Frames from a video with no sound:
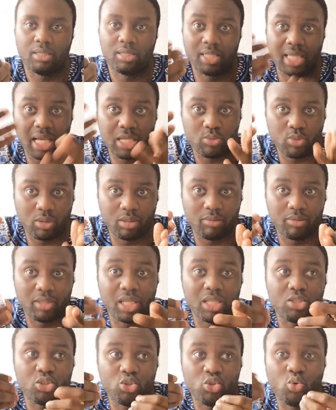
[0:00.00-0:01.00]
That's one of the
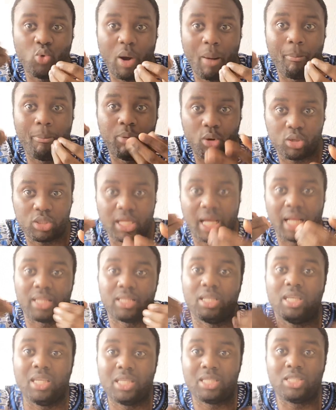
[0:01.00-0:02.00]
things you are blocked at.
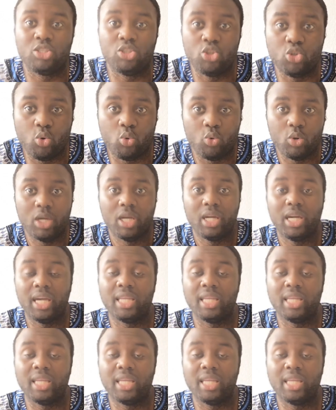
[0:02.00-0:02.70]
It's you.